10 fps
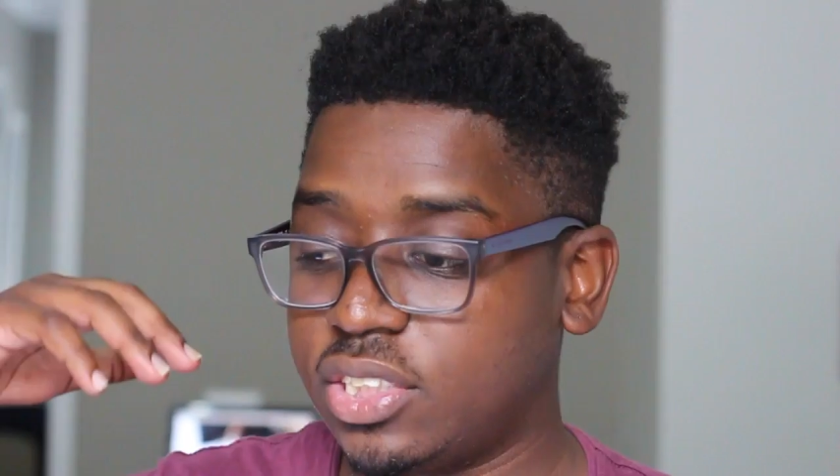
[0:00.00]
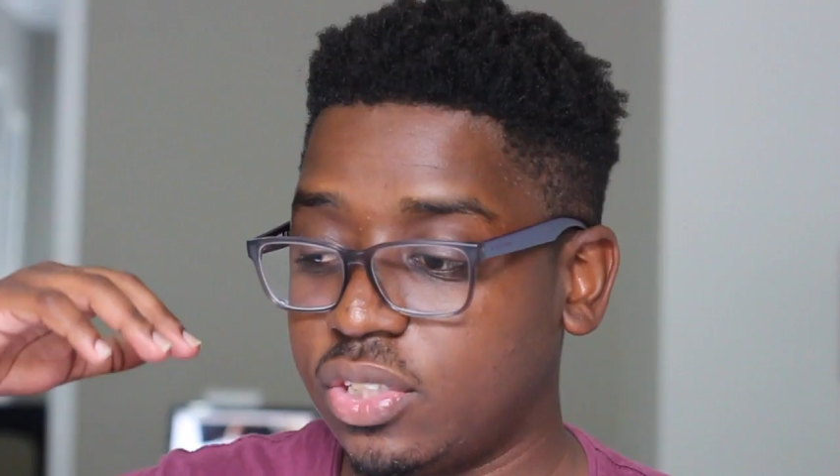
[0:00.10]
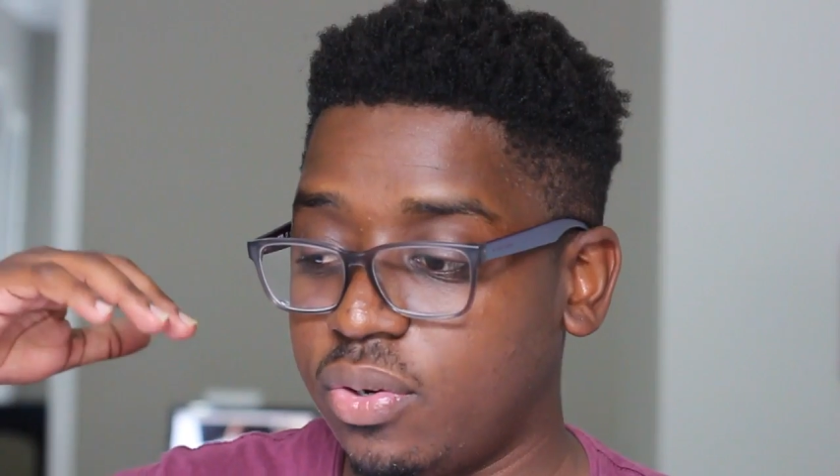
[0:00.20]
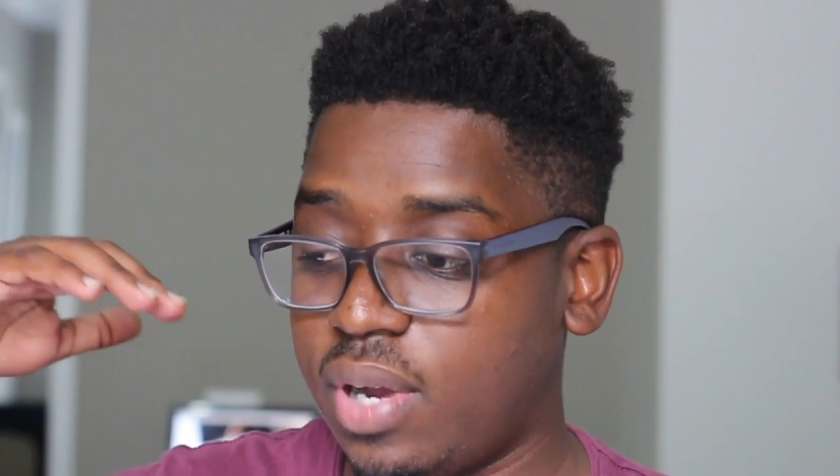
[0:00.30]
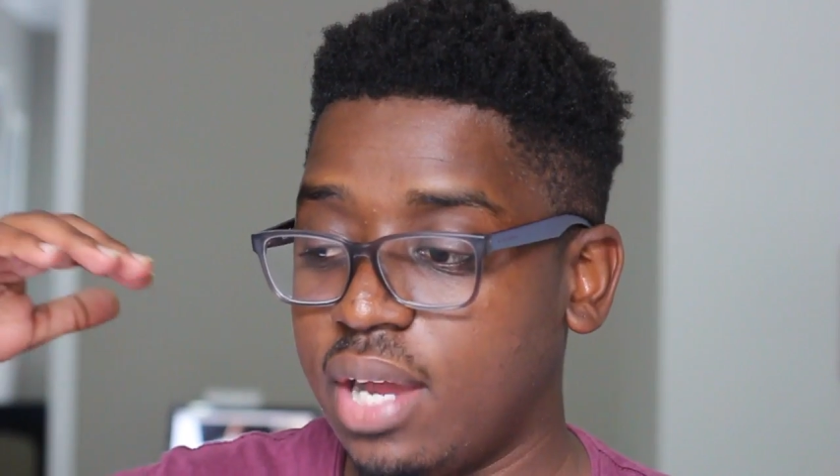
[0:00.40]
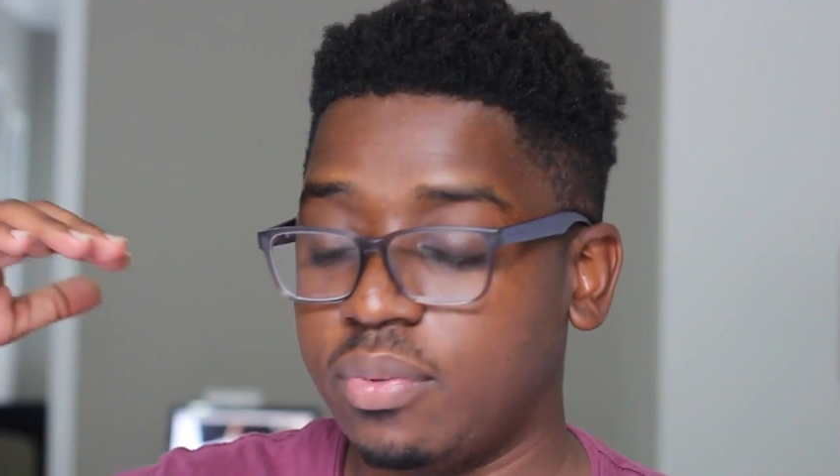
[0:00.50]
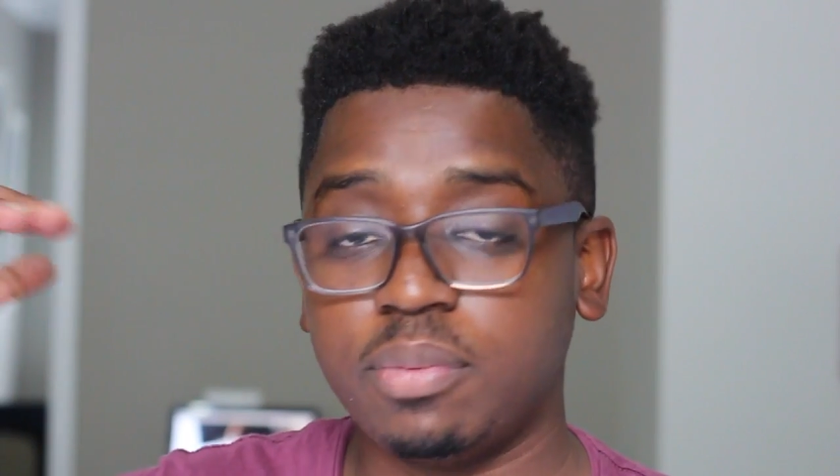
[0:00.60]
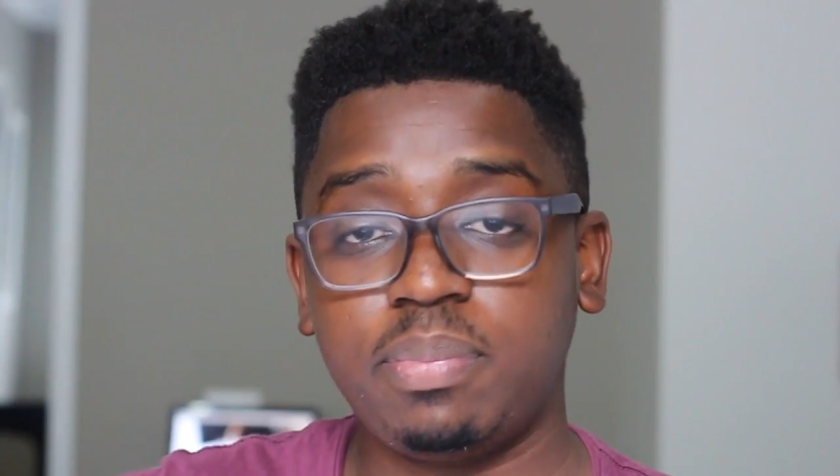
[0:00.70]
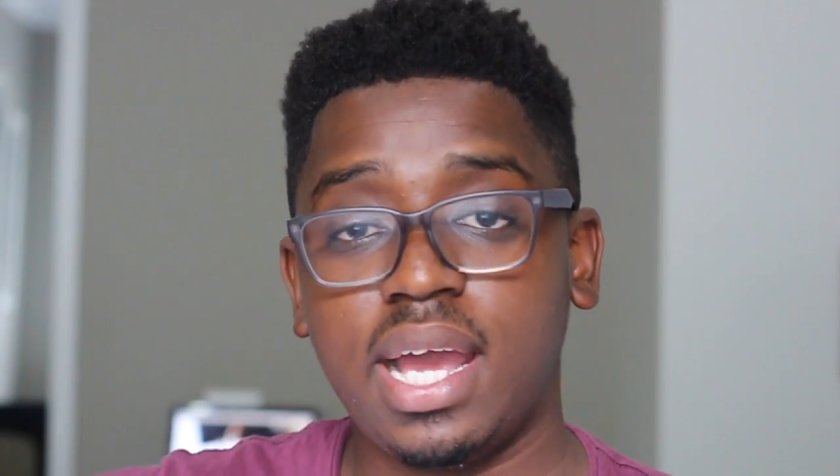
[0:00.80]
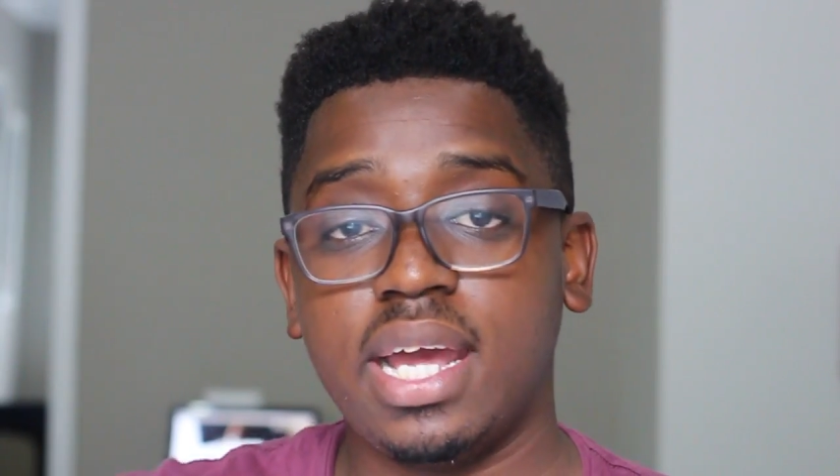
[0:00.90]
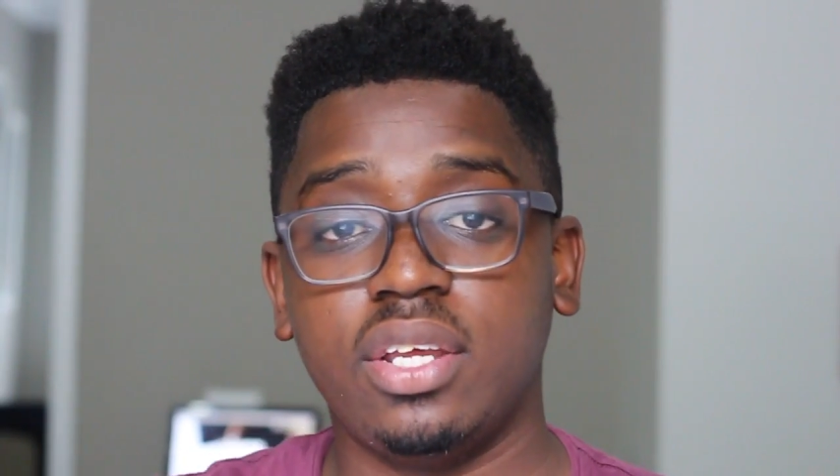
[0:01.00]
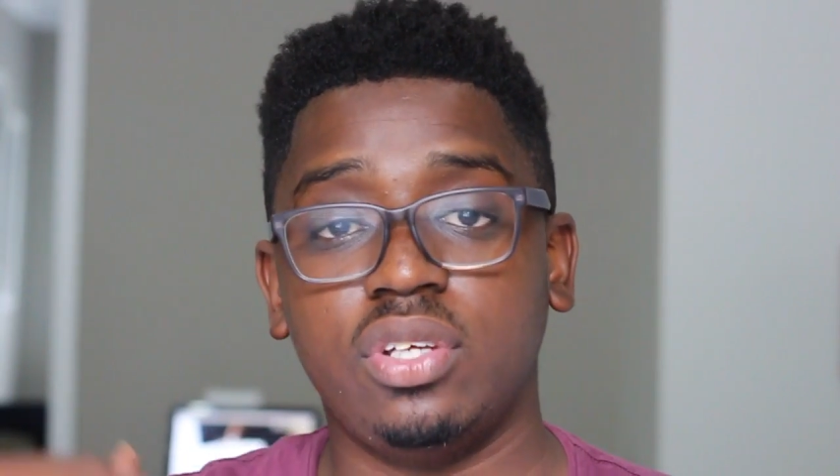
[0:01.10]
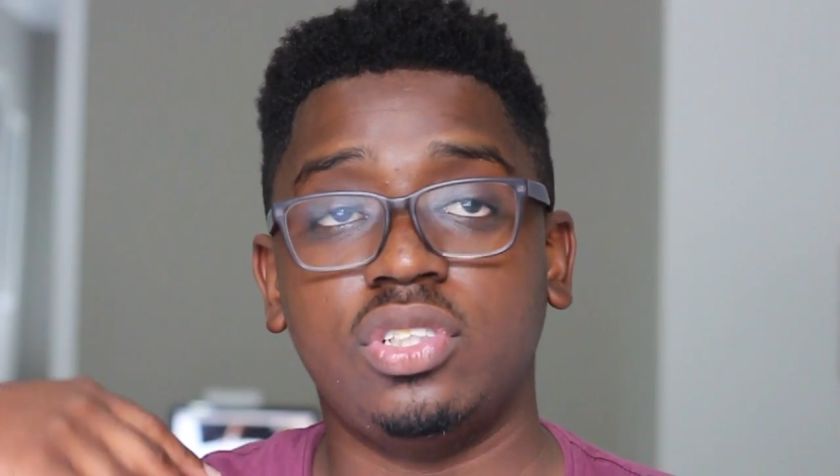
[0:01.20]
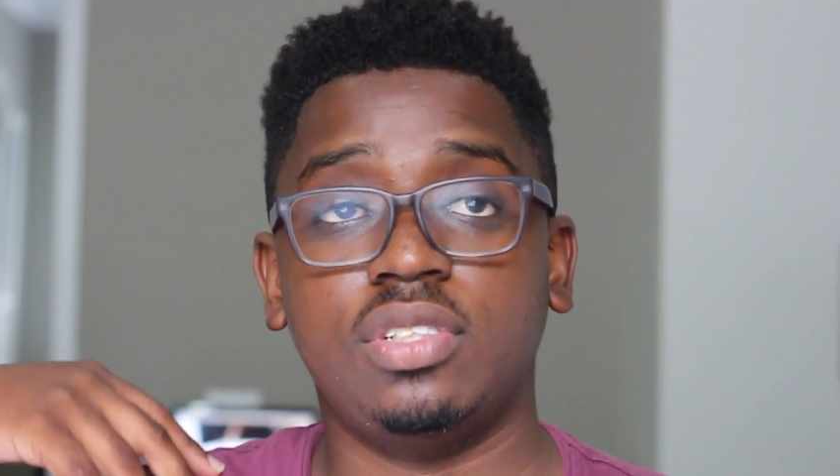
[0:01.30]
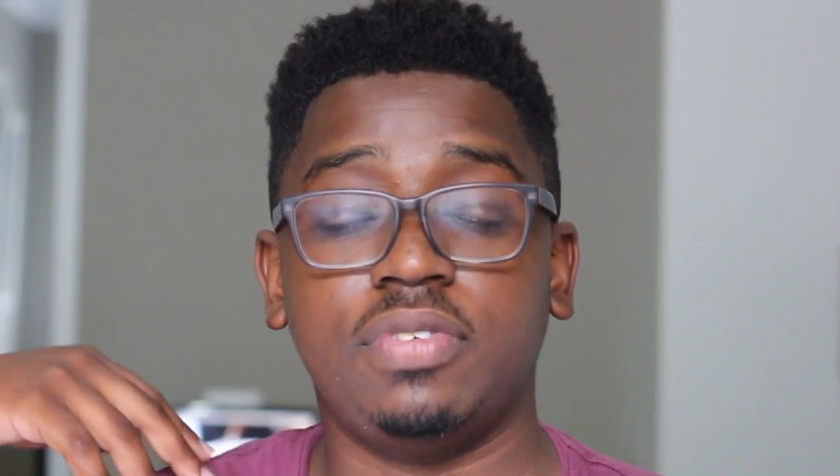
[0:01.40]
So I will plan a
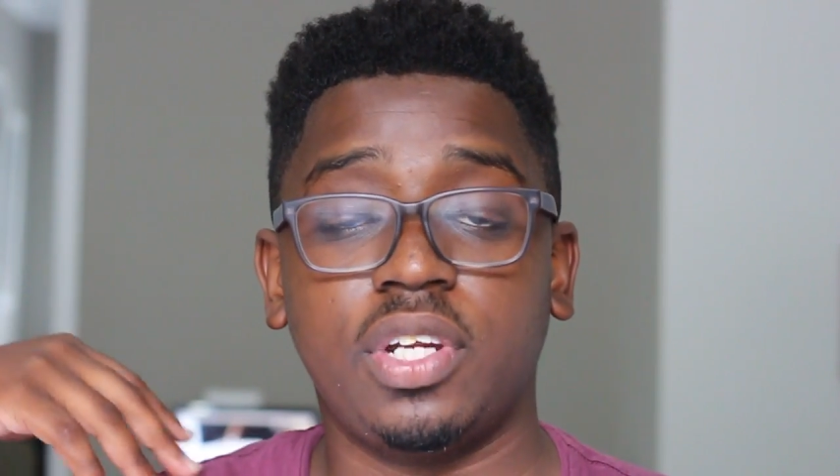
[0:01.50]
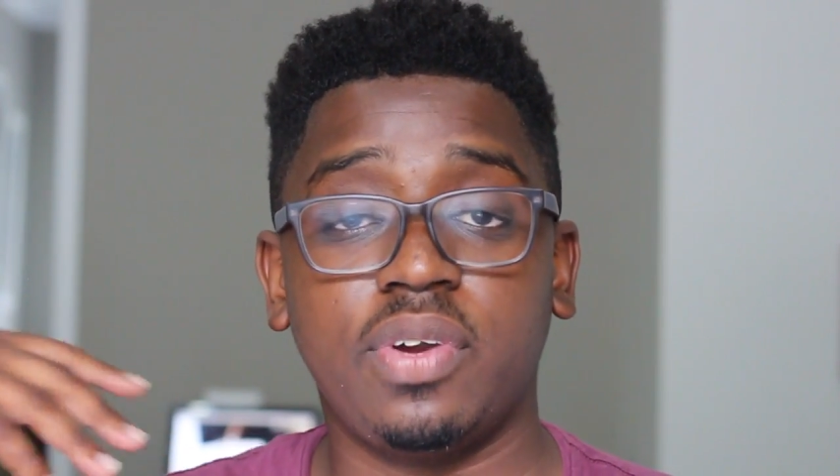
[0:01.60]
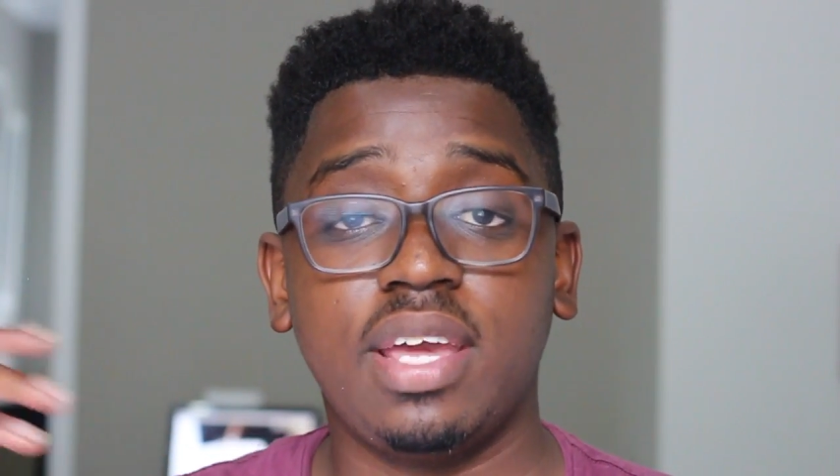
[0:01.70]
YouTube video.